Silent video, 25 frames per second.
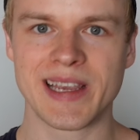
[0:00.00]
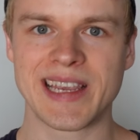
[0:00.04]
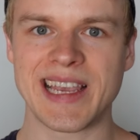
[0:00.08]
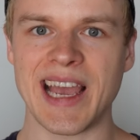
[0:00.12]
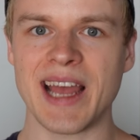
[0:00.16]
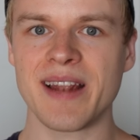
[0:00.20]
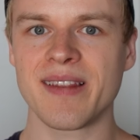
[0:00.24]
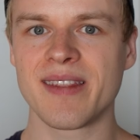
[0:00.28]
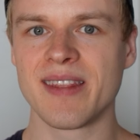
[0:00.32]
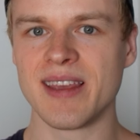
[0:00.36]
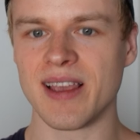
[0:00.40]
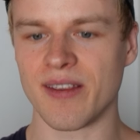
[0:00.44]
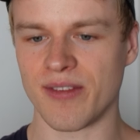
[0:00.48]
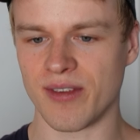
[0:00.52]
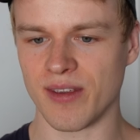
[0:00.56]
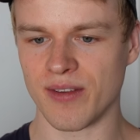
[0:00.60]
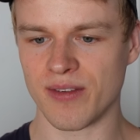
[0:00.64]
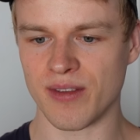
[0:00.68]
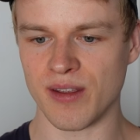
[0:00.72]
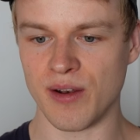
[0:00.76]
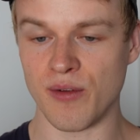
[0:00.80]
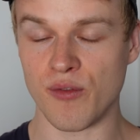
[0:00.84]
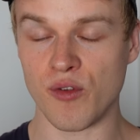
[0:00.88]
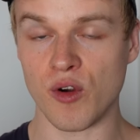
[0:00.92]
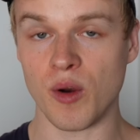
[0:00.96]
get the
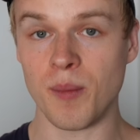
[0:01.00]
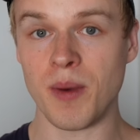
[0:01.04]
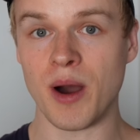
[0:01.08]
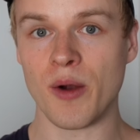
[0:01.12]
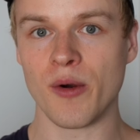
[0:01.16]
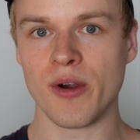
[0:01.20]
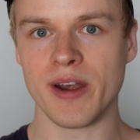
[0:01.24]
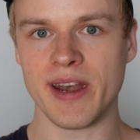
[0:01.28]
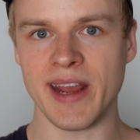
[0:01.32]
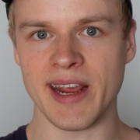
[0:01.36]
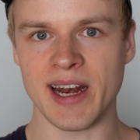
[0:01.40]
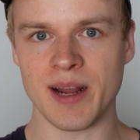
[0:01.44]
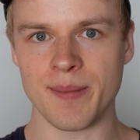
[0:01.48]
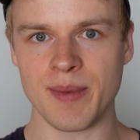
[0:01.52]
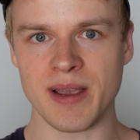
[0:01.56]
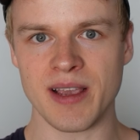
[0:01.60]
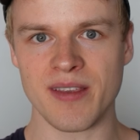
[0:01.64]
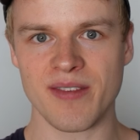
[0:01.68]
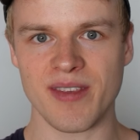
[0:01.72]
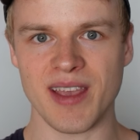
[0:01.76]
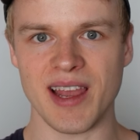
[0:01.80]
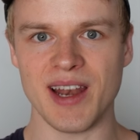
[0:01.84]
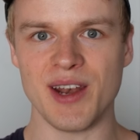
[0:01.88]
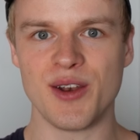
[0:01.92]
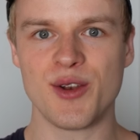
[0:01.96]
assistant from our
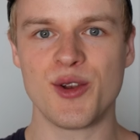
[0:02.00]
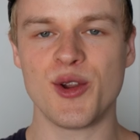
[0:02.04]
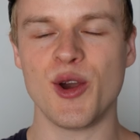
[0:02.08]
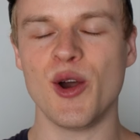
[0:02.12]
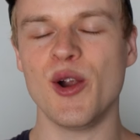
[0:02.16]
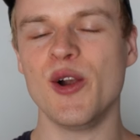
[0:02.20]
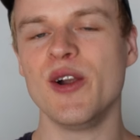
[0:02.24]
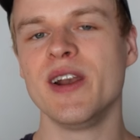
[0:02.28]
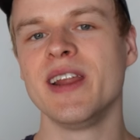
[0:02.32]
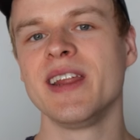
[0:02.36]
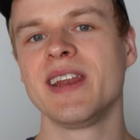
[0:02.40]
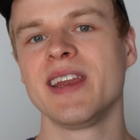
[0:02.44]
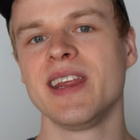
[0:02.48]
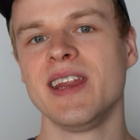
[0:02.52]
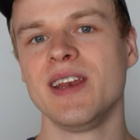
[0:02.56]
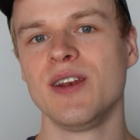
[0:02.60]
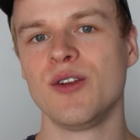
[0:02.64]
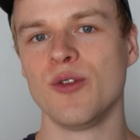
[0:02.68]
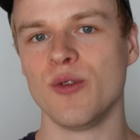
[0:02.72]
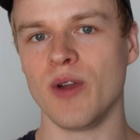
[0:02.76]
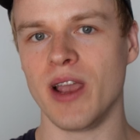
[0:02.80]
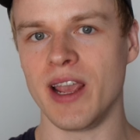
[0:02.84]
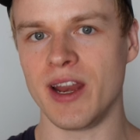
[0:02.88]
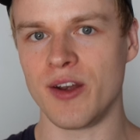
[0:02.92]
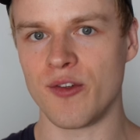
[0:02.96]
database and turn it
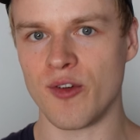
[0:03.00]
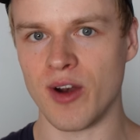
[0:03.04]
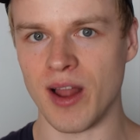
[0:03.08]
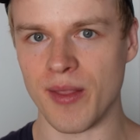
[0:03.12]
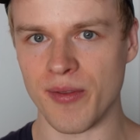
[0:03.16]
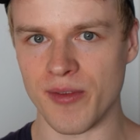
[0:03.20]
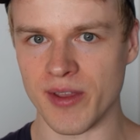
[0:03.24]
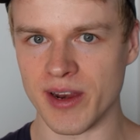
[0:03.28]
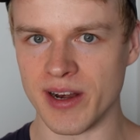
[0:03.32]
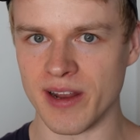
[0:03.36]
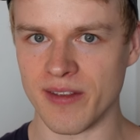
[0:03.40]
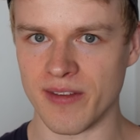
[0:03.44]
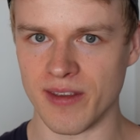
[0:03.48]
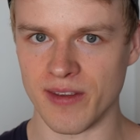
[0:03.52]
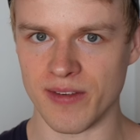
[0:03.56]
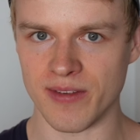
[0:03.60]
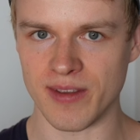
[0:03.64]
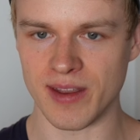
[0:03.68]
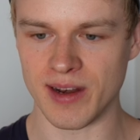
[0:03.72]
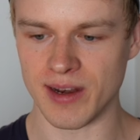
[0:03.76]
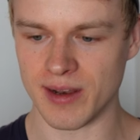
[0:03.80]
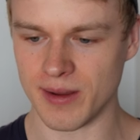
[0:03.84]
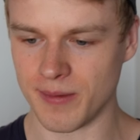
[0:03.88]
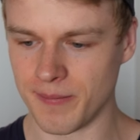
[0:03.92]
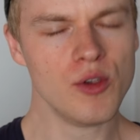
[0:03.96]
into a transient assistant.